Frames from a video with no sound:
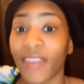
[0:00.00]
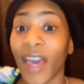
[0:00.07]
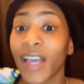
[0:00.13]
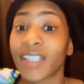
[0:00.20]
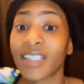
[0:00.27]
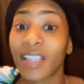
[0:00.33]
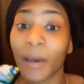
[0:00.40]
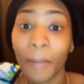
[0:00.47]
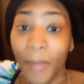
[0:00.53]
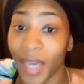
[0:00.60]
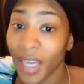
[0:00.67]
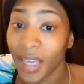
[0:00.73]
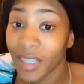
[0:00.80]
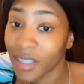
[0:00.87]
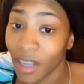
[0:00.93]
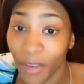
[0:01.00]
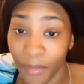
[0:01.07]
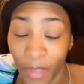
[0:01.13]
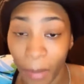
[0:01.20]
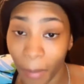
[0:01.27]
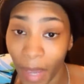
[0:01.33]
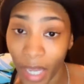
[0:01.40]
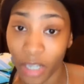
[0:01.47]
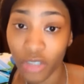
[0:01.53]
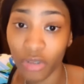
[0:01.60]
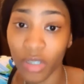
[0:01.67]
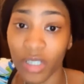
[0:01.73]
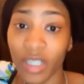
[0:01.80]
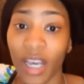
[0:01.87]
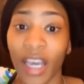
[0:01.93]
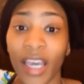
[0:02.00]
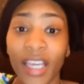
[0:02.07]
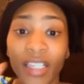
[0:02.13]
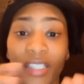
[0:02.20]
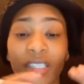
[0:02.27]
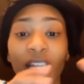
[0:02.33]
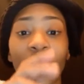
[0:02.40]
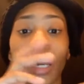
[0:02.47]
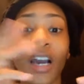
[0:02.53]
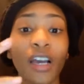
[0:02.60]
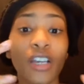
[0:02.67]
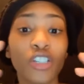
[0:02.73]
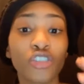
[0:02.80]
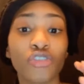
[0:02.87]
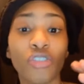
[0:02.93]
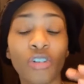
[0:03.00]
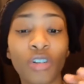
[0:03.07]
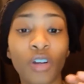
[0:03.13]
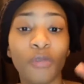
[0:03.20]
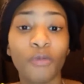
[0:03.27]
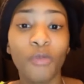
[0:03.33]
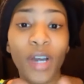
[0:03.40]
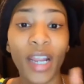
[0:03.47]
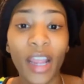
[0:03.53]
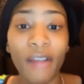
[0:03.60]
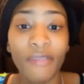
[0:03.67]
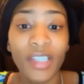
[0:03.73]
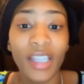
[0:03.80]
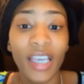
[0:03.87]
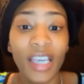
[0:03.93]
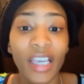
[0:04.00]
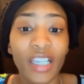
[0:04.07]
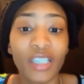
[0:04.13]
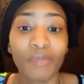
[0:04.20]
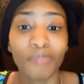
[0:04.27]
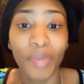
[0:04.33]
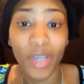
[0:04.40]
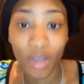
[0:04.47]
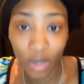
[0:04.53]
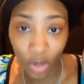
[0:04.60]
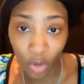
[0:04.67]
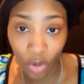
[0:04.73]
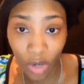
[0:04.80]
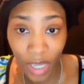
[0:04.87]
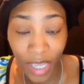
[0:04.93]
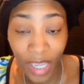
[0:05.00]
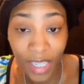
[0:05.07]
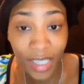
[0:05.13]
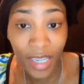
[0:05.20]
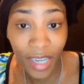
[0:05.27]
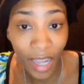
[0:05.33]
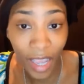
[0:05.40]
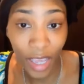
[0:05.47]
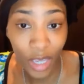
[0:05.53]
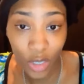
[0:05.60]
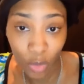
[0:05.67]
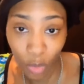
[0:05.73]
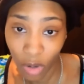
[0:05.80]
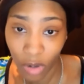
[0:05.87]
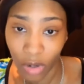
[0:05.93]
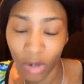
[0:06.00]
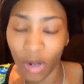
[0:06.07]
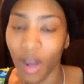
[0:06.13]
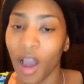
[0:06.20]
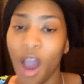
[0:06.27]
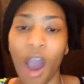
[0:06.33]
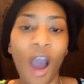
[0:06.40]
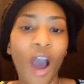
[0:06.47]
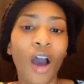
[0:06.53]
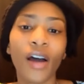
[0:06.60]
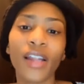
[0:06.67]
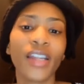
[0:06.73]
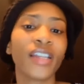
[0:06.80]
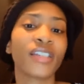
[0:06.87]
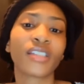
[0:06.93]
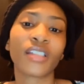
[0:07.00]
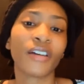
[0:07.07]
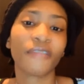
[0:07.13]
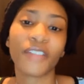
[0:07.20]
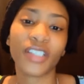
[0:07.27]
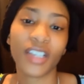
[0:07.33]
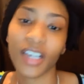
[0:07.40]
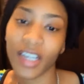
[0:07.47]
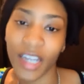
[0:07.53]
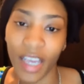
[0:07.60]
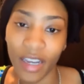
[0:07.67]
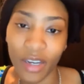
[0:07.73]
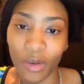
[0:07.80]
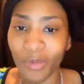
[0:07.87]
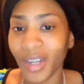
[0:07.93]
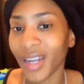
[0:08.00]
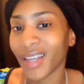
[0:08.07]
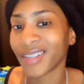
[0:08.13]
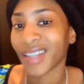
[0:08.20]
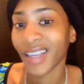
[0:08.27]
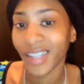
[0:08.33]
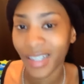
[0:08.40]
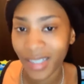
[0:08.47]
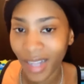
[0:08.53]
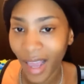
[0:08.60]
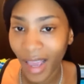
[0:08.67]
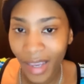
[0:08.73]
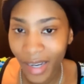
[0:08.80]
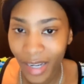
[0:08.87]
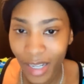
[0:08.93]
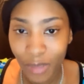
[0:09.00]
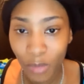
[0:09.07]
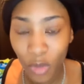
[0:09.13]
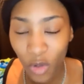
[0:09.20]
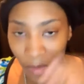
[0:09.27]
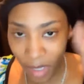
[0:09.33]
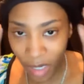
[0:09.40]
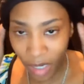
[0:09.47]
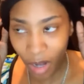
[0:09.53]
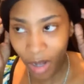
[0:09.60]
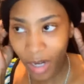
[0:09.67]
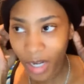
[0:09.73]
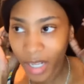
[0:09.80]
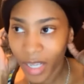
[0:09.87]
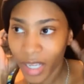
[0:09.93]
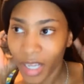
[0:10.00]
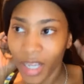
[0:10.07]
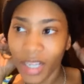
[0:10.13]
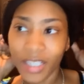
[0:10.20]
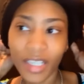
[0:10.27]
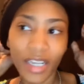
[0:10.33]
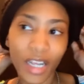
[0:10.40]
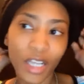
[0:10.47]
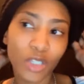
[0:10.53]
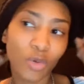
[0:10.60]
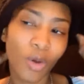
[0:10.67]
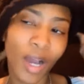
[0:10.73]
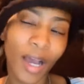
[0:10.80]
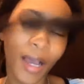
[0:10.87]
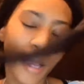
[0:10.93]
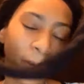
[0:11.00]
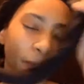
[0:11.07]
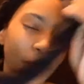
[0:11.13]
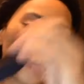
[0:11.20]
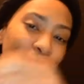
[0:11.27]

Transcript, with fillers: That's the means of the matrix. It's the construct of what everything is built on in today's world. All of this stuff is connected. When they say the Zionist movement and all of that, see, that's why.